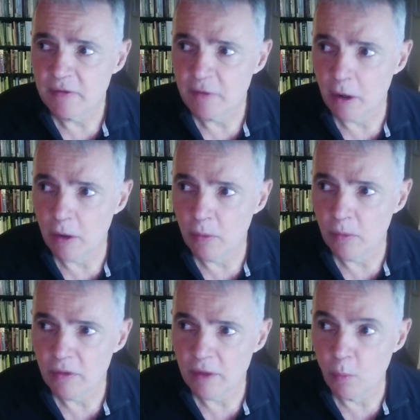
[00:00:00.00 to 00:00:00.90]
So
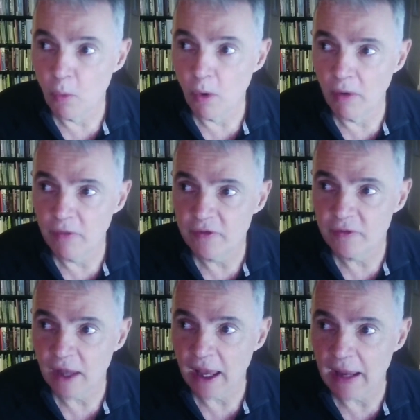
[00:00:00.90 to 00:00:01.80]
there
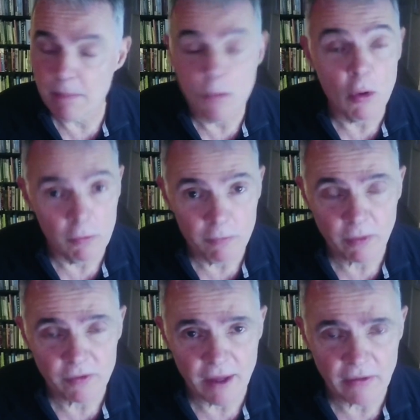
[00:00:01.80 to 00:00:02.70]
was a move,
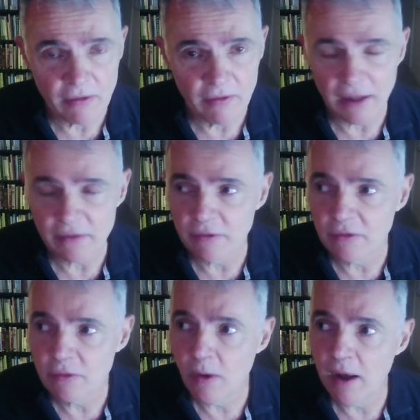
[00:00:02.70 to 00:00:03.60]
wasn't there, in
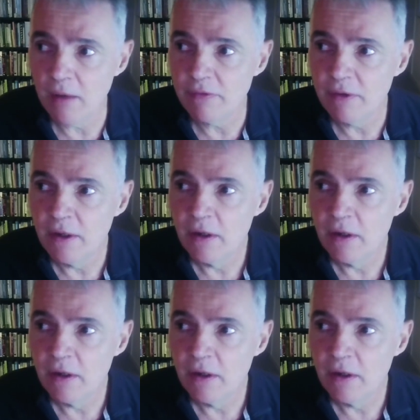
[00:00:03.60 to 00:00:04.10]
2012,